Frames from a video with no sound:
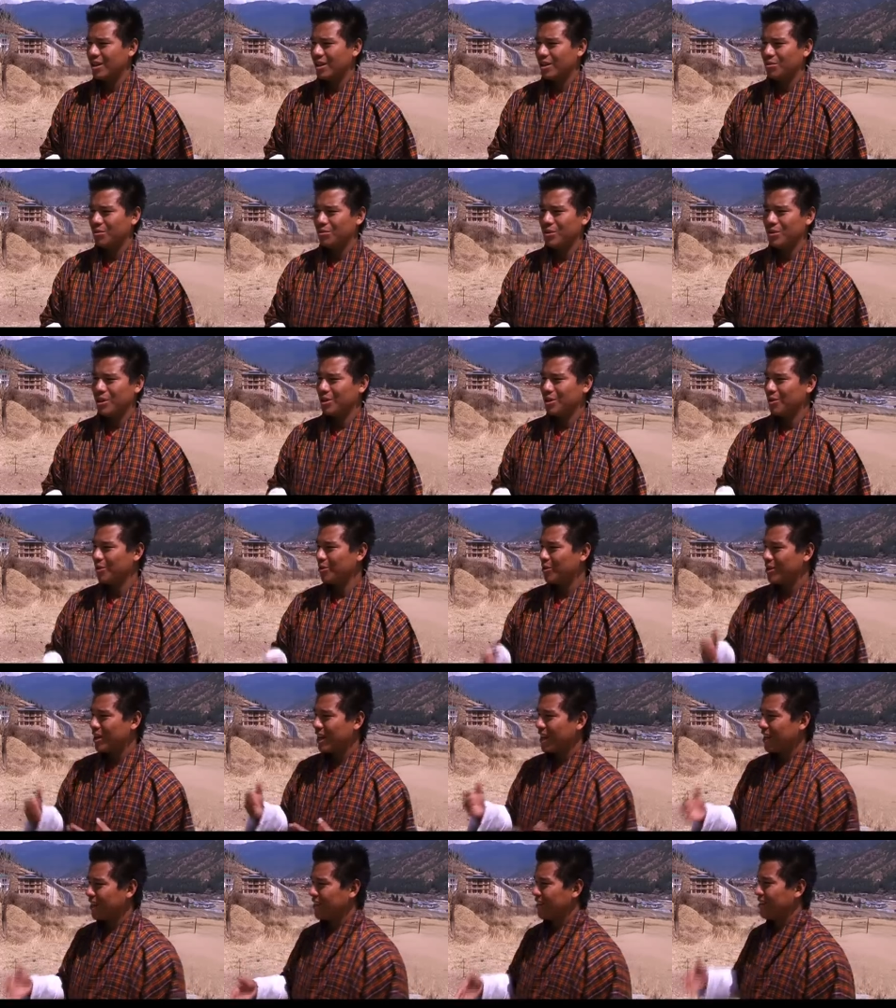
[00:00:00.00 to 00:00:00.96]
We are
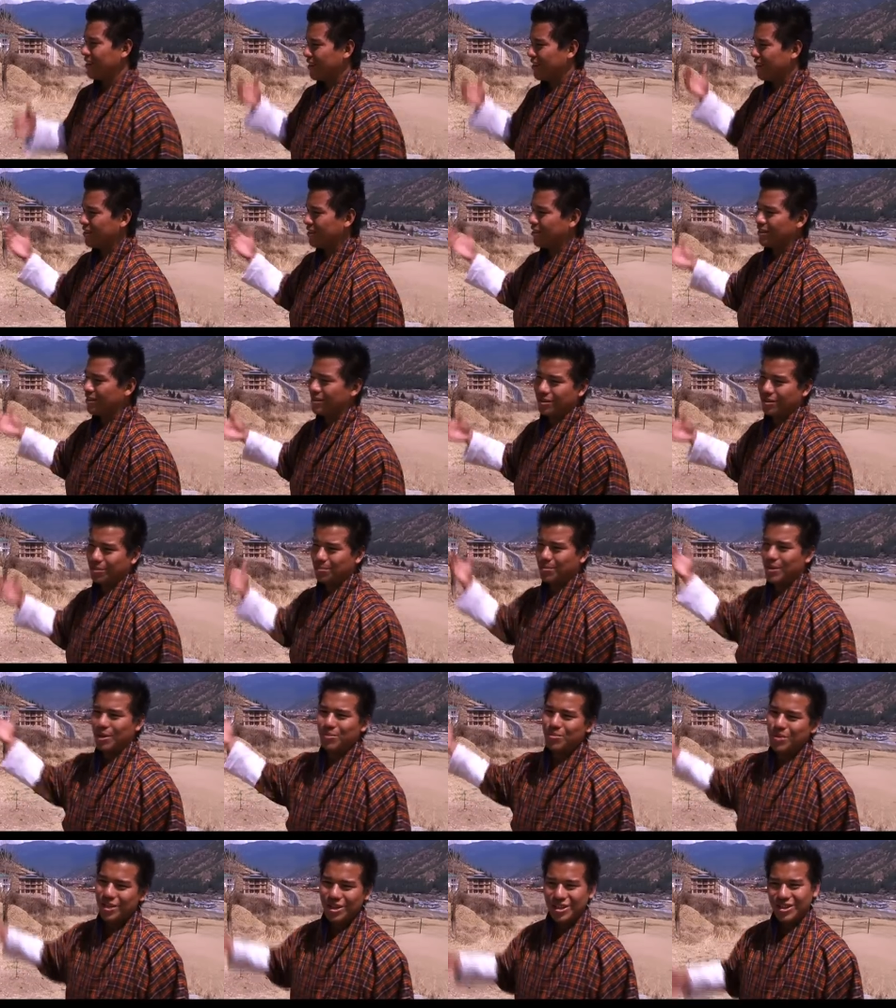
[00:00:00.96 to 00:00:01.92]
not like other
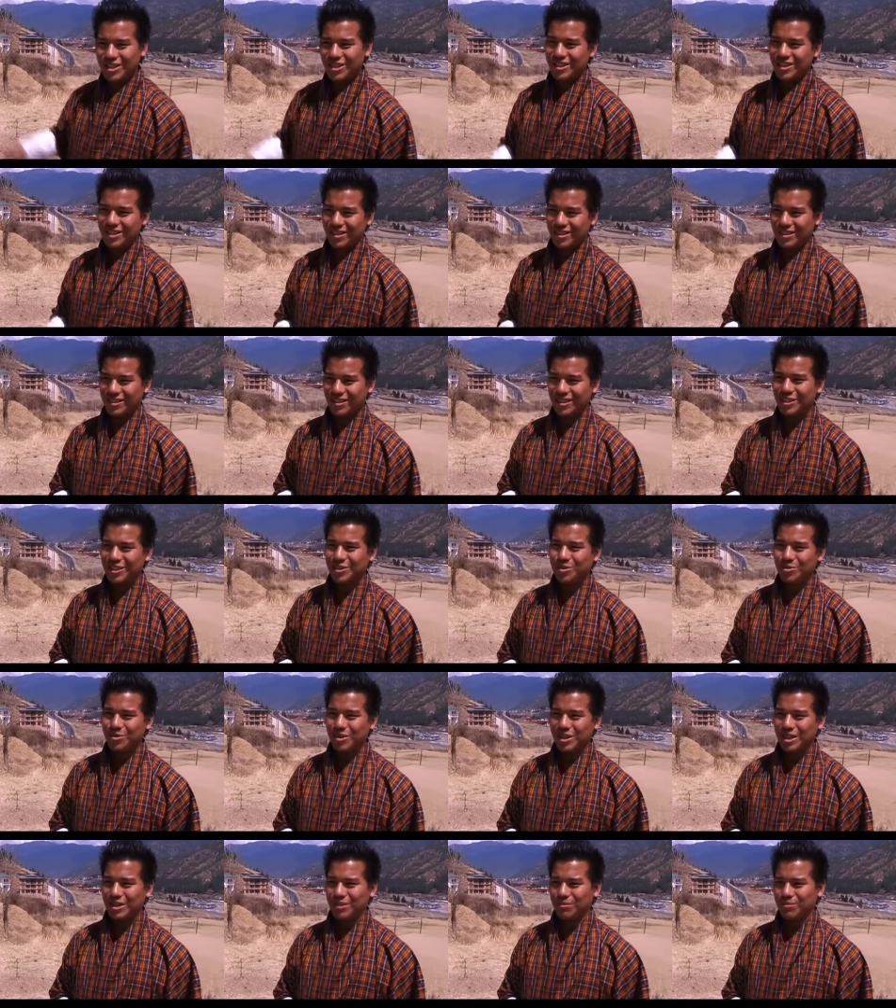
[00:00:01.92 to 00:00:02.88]
permanent teachers,
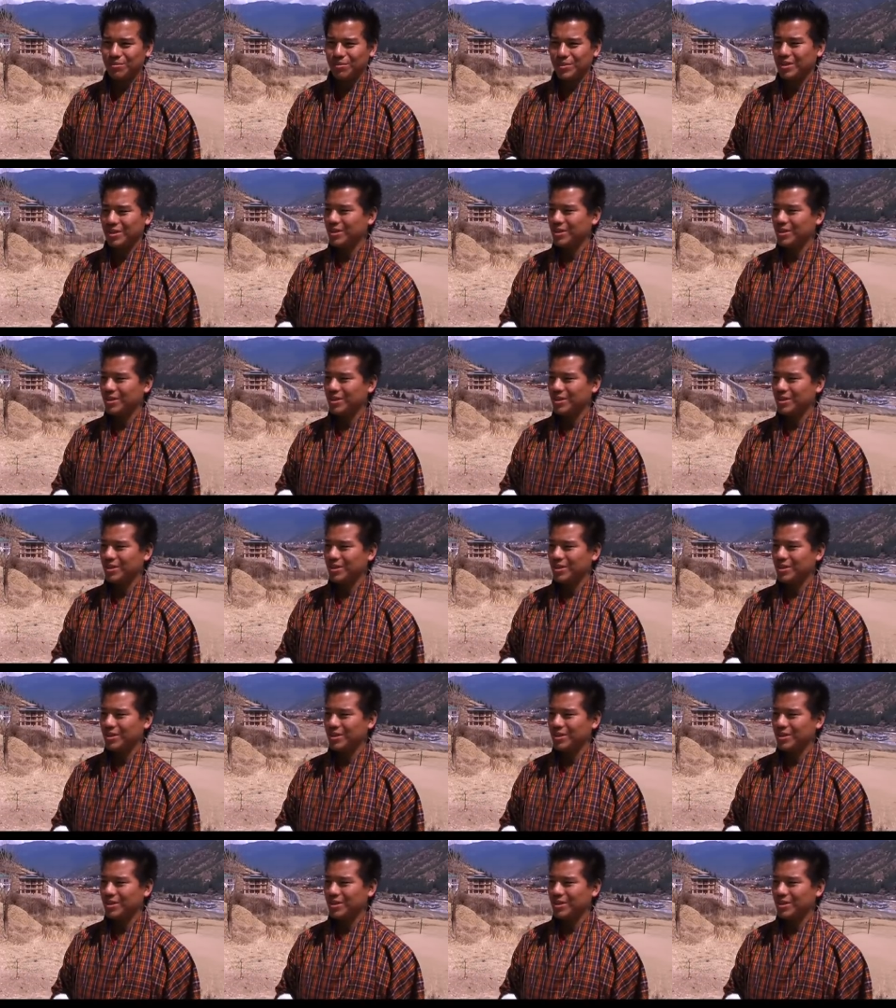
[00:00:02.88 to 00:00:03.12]
that's why,